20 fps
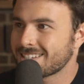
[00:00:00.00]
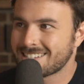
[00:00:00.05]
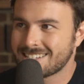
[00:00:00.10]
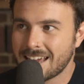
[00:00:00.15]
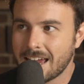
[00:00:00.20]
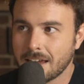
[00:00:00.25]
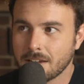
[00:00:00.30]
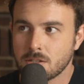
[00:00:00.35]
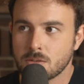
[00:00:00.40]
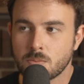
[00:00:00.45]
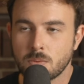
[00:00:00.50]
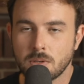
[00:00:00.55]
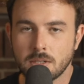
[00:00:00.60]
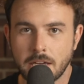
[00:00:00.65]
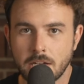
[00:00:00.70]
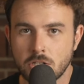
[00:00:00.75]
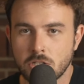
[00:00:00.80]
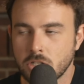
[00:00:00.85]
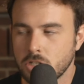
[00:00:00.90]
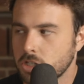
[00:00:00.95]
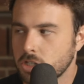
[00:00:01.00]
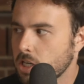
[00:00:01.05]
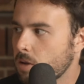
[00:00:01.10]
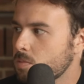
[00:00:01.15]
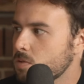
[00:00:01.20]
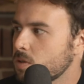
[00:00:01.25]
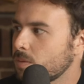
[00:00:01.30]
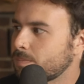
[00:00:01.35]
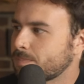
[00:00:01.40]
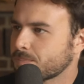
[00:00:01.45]
sex,
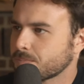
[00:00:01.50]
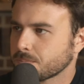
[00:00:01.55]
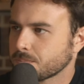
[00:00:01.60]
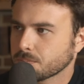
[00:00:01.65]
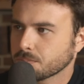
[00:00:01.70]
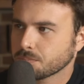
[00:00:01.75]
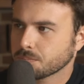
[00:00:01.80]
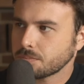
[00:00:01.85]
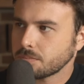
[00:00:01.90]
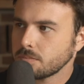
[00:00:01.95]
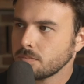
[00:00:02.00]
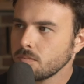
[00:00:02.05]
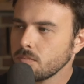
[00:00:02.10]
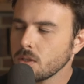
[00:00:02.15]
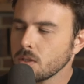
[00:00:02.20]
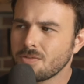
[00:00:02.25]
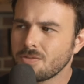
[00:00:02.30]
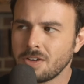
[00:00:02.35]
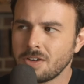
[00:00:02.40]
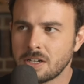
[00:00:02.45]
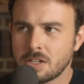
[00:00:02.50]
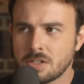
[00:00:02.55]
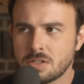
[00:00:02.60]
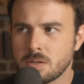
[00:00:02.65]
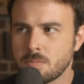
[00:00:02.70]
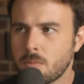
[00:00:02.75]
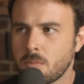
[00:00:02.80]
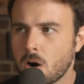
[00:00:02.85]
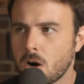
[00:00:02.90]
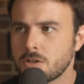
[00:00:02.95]
relationships. Venus
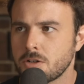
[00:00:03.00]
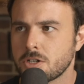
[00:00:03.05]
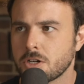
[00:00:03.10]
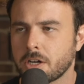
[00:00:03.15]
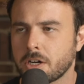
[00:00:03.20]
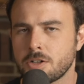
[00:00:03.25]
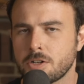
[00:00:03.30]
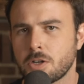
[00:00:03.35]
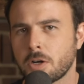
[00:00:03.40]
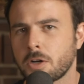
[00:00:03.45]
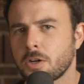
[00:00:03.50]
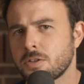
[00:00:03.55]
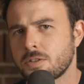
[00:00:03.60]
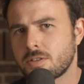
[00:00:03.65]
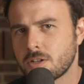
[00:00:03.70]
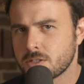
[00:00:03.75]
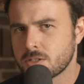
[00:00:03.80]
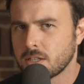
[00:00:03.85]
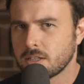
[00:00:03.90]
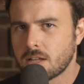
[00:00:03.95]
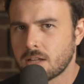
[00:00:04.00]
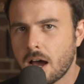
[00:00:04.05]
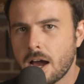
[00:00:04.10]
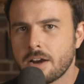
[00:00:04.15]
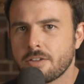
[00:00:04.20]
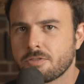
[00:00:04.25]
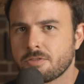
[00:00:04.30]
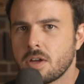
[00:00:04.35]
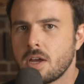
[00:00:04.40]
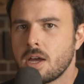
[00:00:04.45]
and Mars are here. So there's a lot
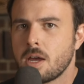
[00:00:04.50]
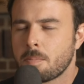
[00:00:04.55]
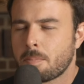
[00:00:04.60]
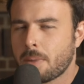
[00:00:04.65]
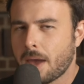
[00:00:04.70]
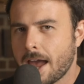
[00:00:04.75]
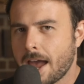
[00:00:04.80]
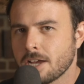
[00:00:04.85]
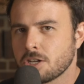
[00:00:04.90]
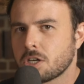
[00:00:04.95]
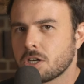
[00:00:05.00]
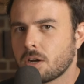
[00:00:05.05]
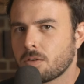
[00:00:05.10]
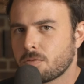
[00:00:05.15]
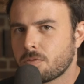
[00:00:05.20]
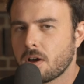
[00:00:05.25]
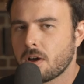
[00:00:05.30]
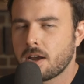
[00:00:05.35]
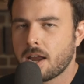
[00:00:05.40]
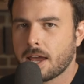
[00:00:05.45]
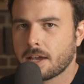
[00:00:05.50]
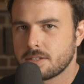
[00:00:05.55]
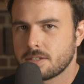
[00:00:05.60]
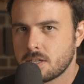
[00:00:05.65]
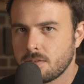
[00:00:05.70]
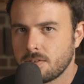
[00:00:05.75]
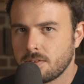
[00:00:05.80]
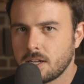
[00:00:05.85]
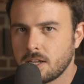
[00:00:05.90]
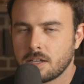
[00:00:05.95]
of passionate, fun
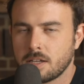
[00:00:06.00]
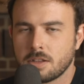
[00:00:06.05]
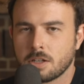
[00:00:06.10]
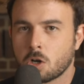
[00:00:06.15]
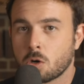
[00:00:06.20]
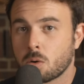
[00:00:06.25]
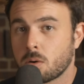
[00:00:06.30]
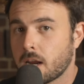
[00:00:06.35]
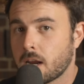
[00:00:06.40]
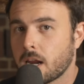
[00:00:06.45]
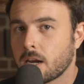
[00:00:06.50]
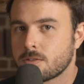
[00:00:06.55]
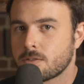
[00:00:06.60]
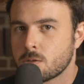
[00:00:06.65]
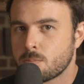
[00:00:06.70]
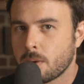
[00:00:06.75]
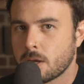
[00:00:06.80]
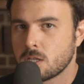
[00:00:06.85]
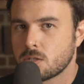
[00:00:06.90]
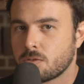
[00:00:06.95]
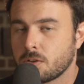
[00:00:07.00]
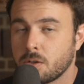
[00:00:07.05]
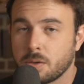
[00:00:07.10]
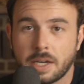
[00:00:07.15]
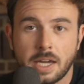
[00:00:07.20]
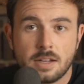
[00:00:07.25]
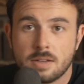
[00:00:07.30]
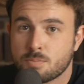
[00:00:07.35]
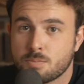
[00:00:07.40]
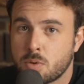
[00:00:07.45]
activity in the creative space for you.
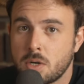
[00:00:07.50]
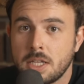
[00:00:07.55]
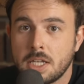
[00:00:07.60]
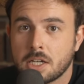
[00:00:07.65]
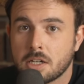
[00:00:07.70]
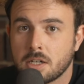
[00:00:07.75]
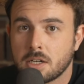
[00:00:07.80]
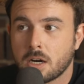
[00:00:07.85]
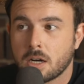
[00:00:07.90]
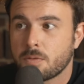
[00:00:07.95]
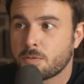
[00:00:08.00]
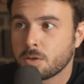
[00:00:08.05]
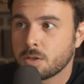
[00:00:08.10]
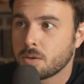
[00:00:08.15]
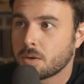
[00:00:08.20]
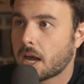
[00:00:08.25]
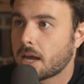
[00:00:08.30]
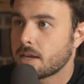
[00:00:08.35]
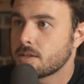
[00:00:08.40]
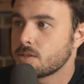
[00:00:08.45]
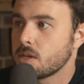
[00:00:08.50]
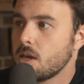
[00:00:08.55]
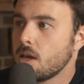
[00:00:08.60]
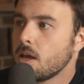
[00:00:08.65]
Again, a really good year for you guys.